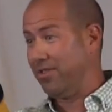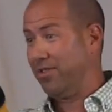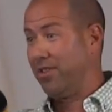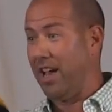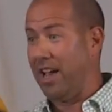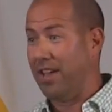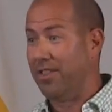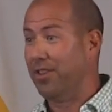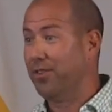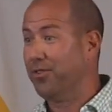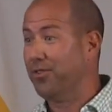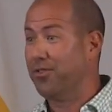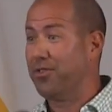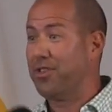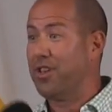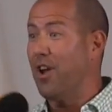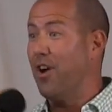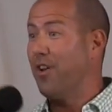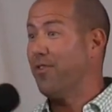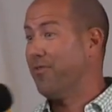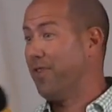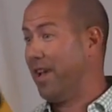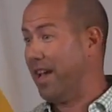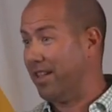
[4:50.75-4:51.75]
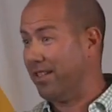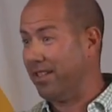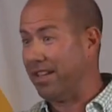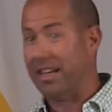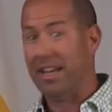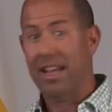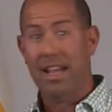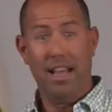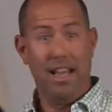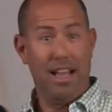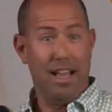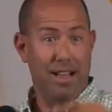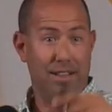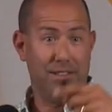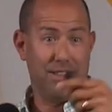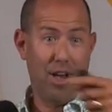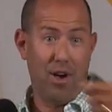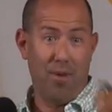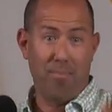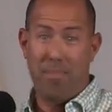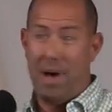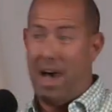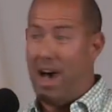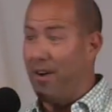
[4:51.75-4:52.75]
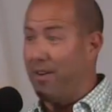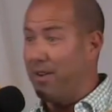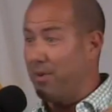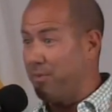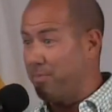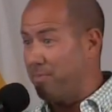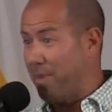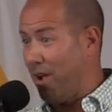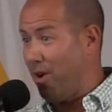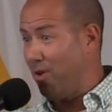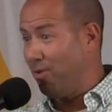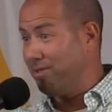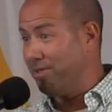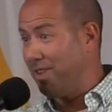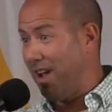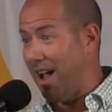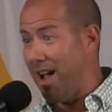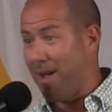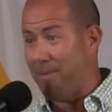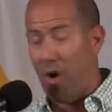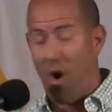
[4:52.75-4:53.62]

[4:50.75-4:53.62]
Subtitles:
Okay, this is the unveiling. Telling Polly with my own dime,